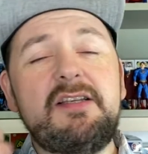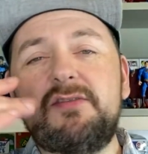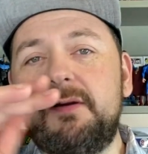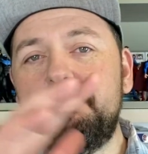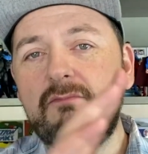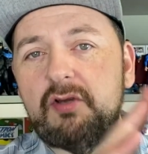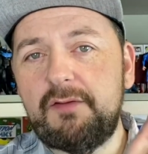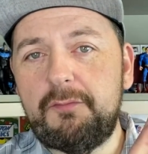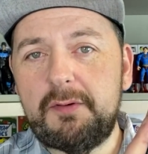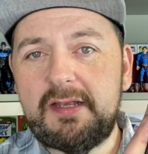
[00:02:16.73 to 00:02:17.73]
So I'm
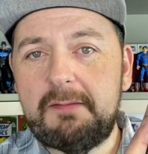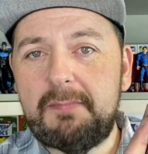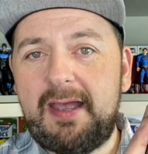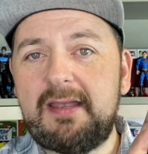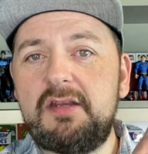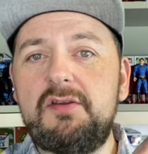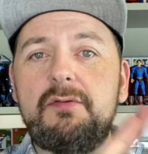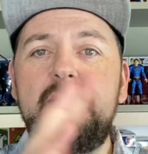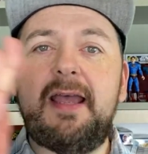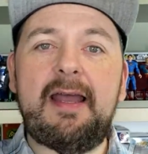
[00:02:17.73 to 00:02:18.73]
looking forward to getting back into
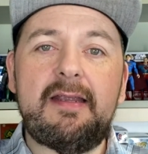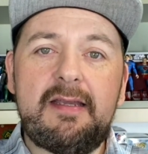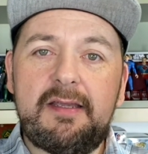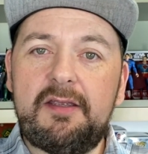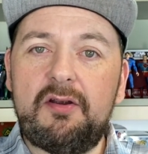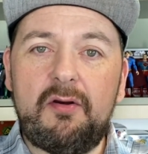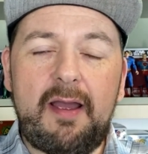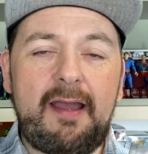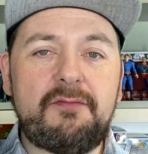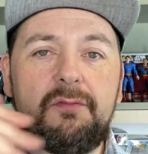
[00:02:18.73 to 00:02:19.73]
doing that, you know,
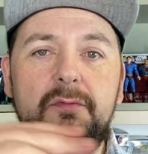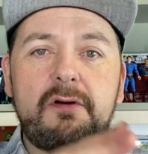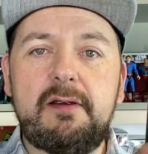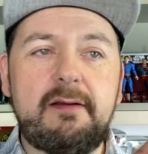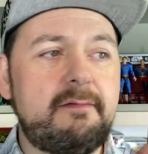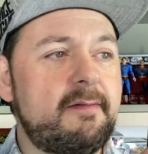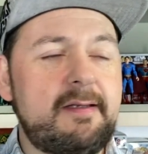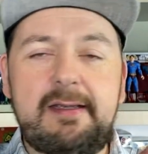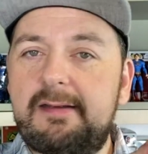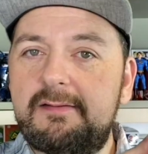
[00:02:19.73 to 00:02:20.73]
after work
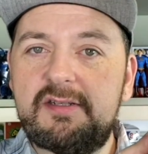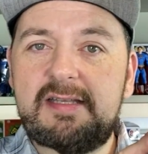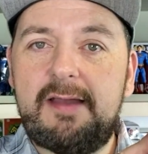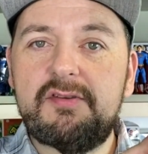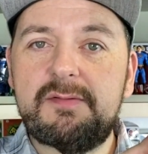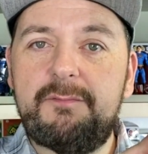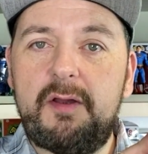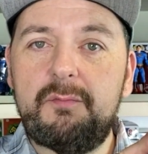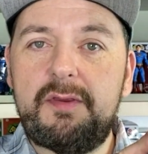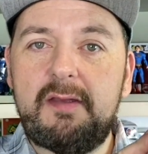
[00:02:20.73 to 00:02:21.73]
and, and just having some
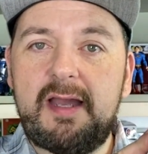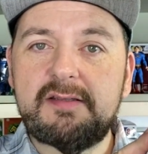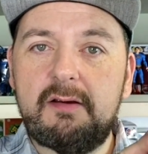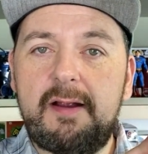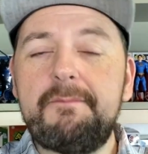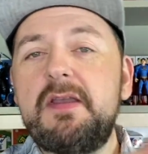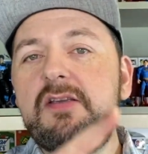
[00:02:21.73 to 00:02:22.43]
fun with you guys. All right.